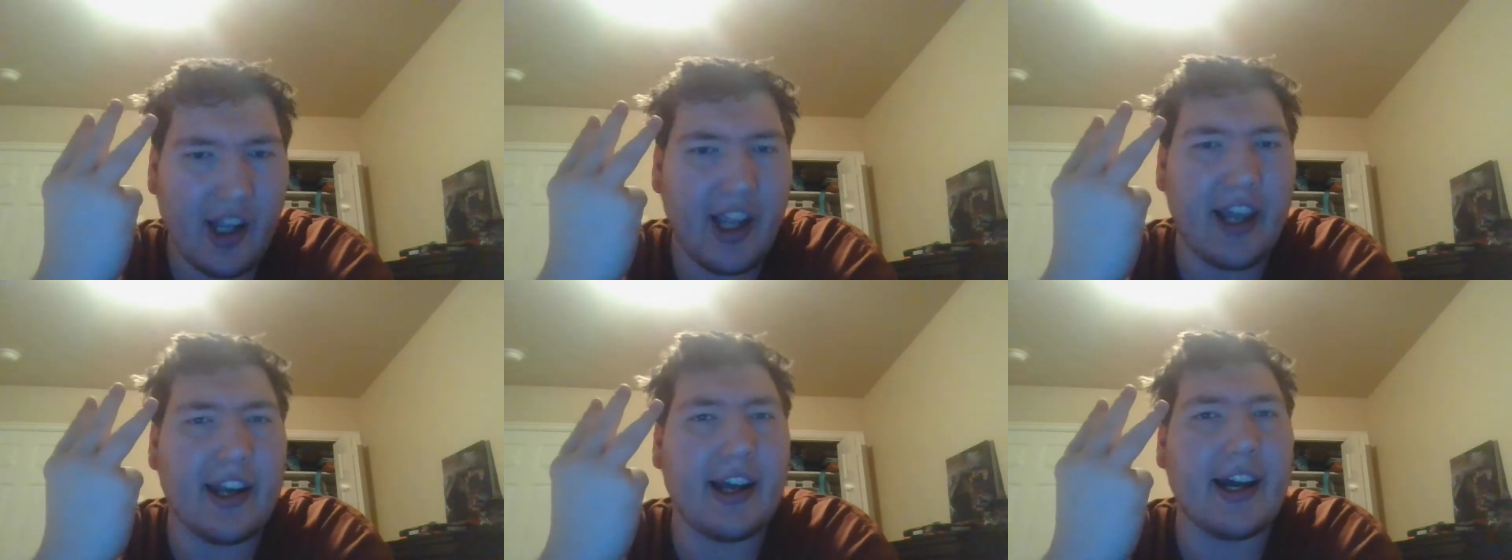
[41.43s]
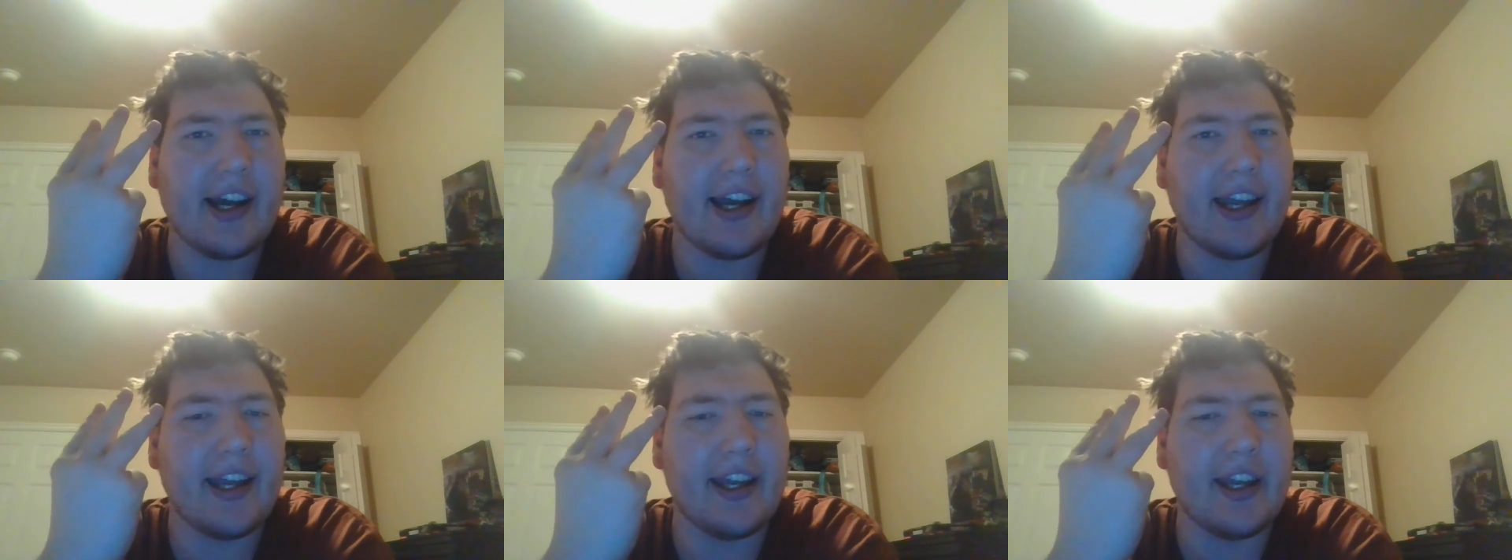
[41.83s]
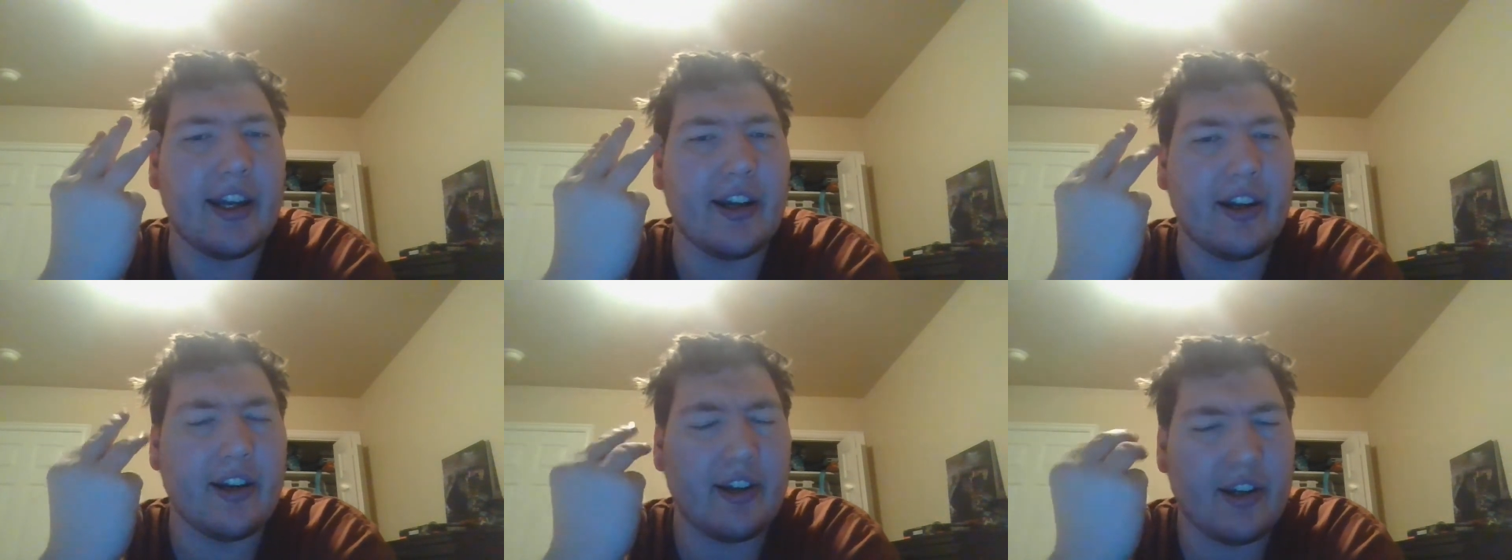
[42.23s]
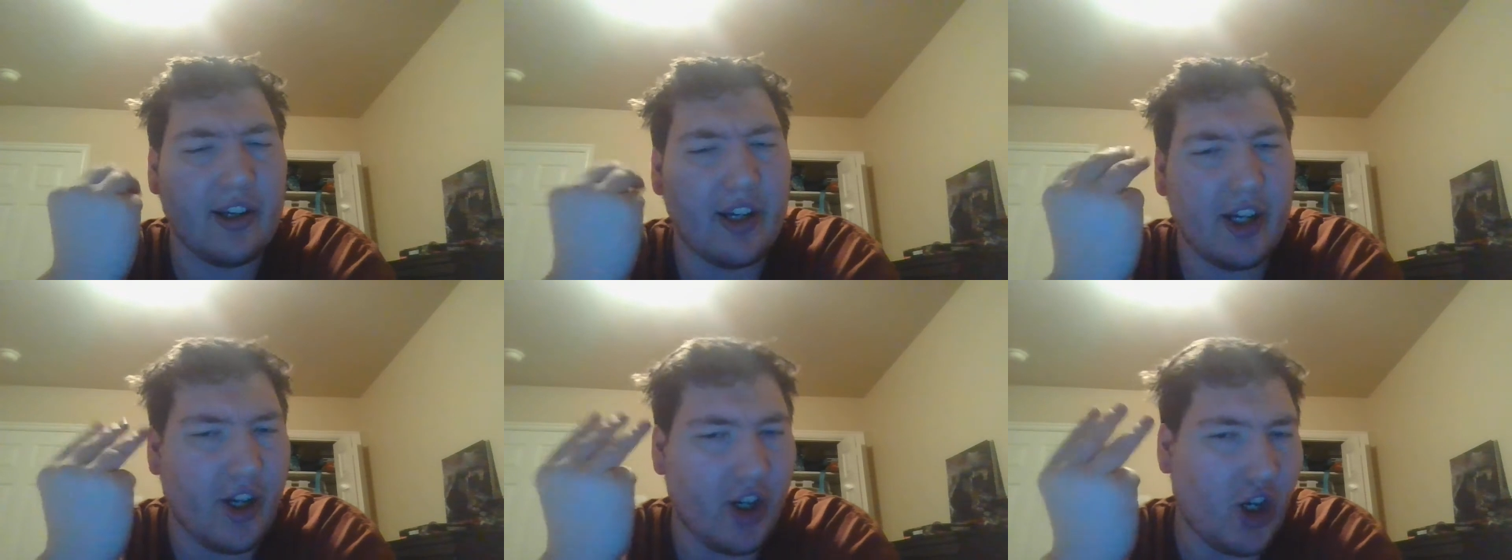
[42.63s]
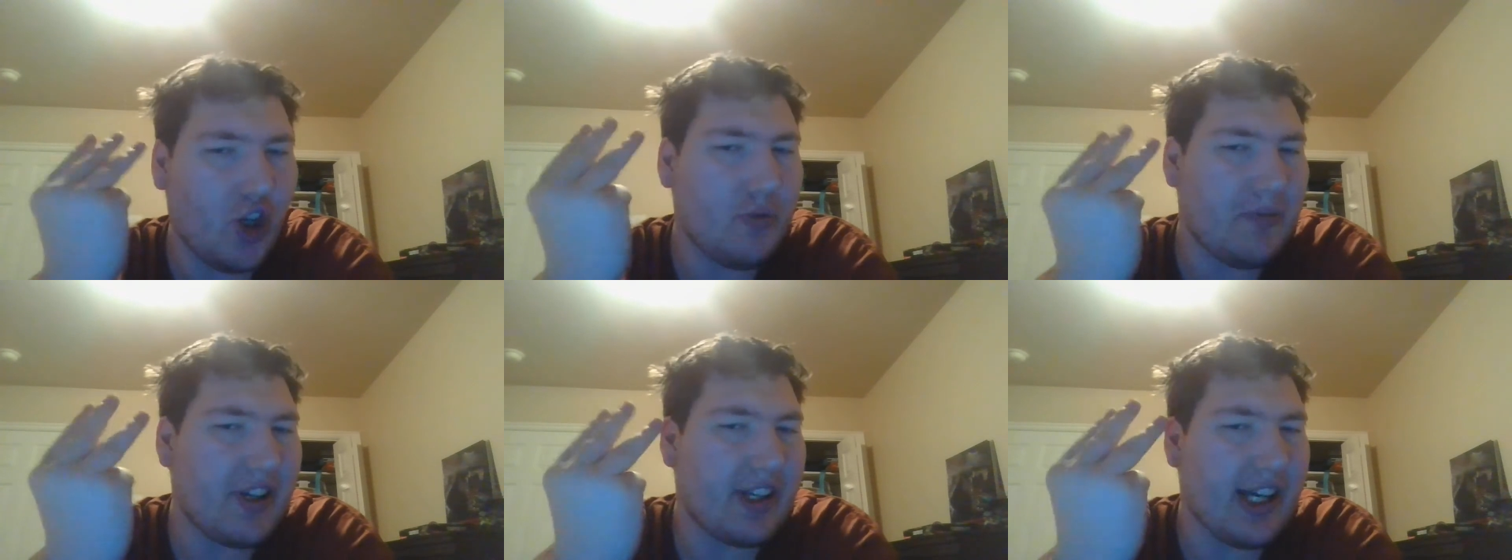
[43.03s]
And I
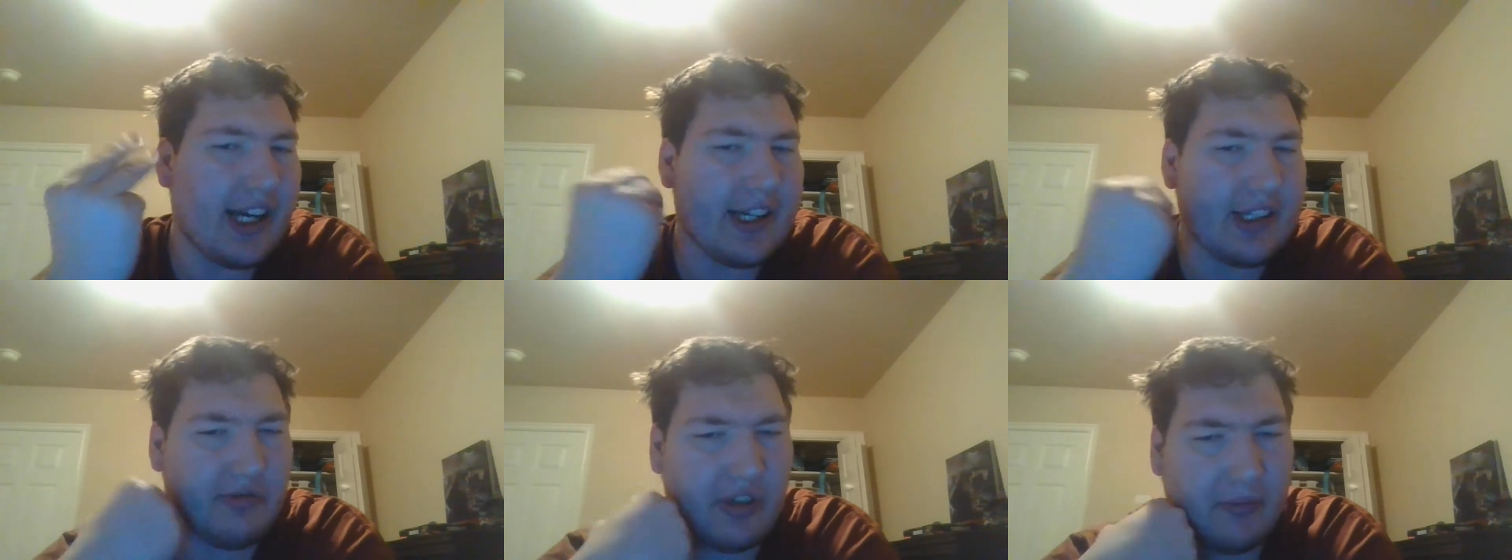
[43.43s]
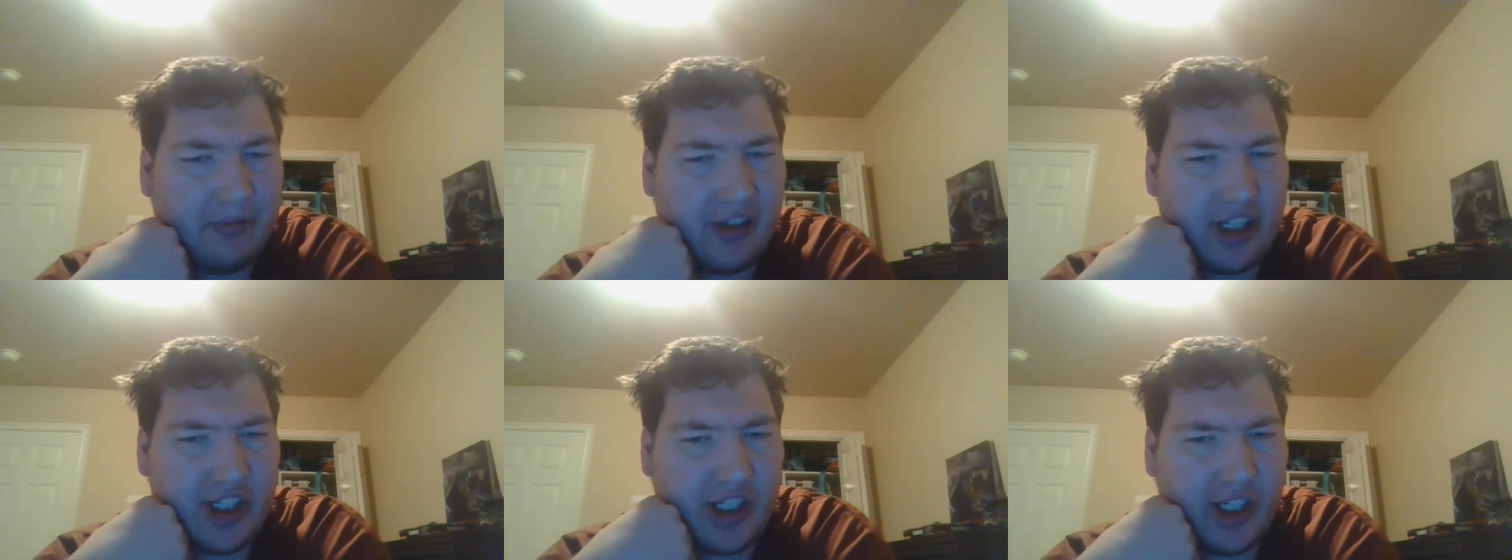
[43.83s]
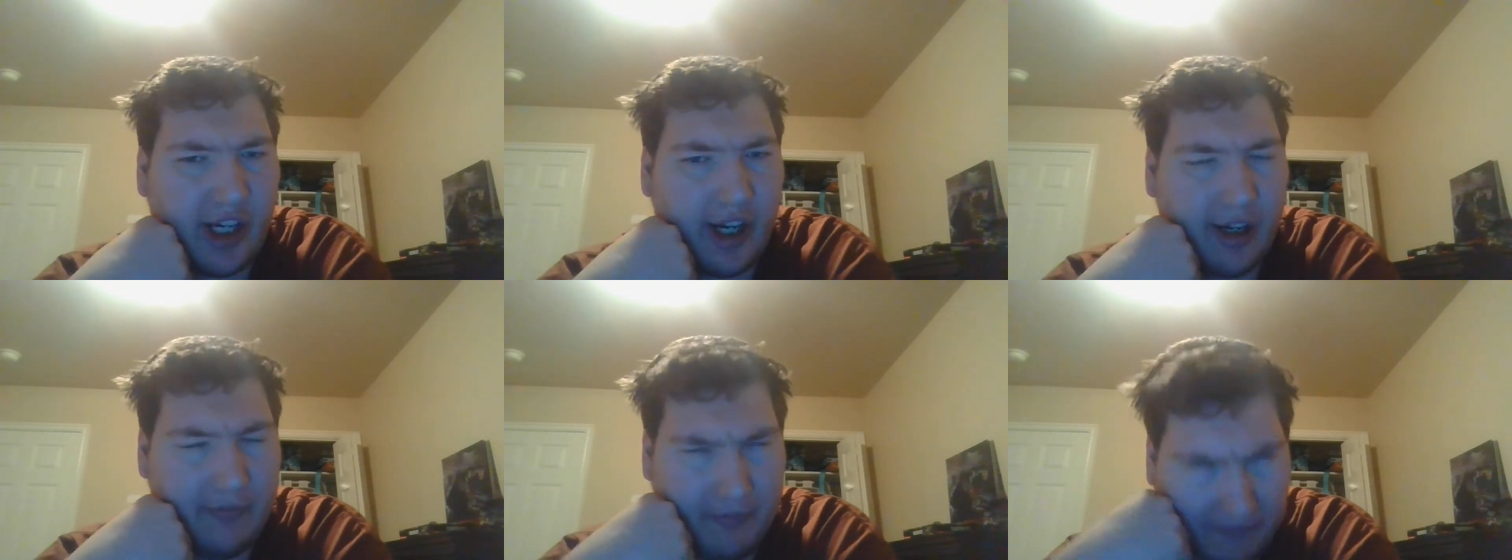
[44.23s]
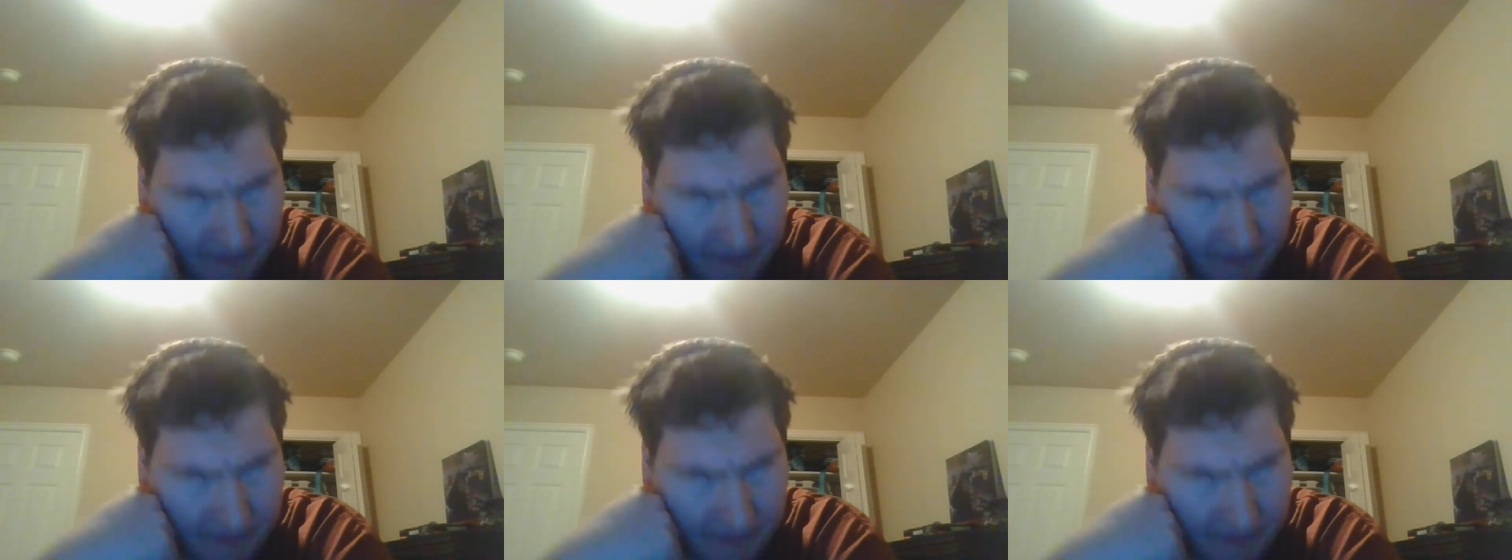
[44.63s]
hope you guys would appreciate them.